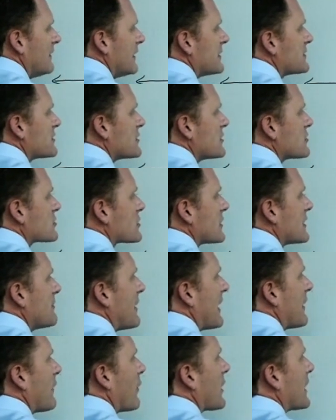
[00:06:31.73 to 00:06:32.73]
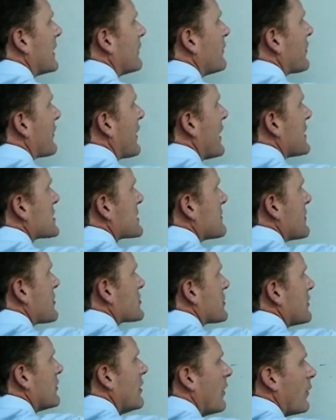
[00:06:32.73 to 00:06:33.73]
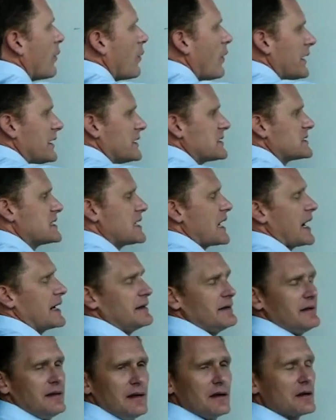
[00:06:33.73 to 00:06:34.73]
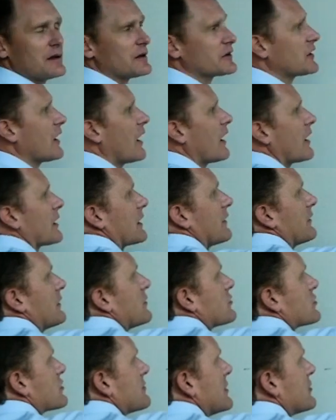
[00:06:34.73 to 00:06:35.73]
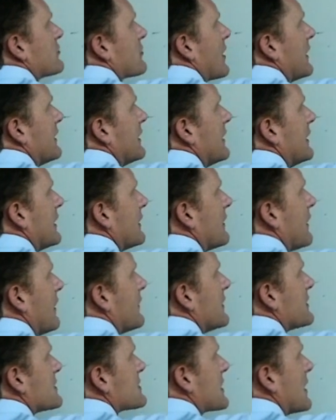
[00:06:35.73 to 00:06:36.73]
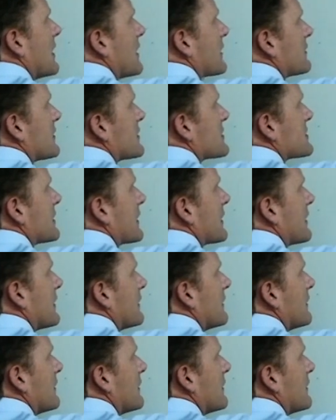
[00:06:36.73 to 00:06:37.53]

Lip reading: It's usually by working with customers to know what is the ideal target that you should be trying to hit on this characteristic.